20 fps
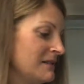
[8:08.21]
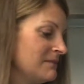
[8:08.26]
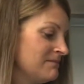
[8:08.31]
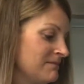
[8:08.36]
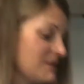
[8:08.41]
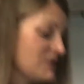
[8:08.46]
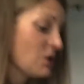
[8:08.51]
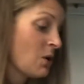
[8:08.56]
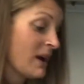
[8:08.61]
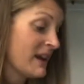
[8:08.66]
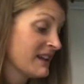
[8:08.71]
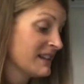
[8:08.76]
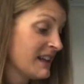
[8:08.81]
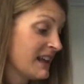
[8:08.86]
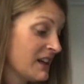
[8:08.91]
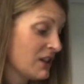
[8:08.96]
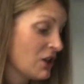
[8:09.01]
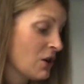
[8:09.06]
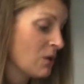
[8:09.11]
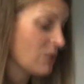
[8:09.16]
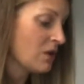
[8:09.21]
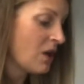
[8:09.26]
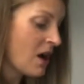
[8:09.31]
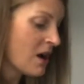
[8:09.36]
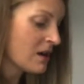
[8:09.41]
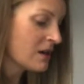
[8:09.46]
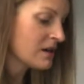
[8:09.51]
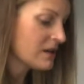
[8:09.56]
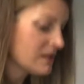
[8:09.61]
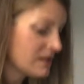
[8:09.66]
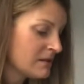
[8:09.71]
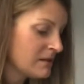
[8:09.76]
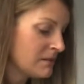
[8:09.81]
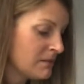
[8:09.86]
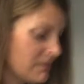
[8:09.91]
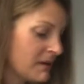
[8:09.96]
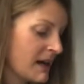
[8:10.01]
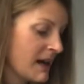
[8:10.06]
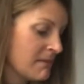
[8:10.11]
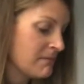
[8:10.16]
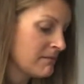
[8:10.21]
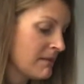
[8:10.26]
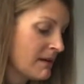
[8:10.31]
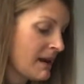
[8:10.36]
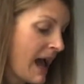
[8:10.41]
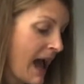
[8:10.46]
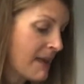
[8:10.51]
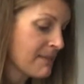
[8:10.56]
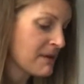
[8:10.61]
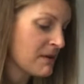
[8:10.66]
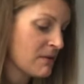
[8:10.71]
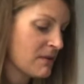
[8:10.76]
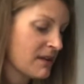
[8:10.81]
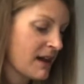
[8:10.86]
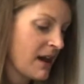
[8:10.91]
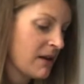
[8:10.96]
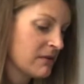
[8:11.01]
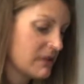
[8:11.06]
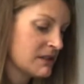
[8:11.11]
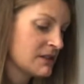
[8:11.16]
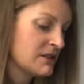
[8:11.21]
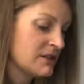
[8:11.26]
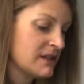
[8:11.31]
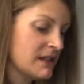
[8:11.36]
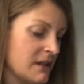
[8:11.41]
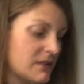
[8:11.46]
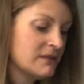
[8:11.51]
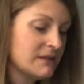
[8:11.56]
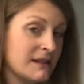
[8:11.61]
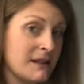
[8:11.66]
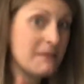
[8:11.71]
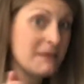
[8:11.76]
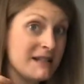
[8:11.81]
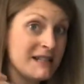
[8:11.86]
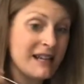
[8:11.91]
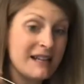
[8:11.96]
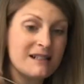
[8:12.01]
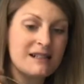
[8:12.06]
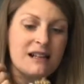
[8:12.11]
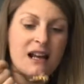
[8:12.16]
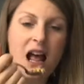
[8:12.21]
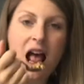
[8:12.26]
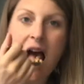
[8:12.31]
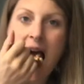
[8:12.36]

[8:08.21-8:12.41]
So I could let it go longer, but I'm happy with how it turned out. Let me taste it.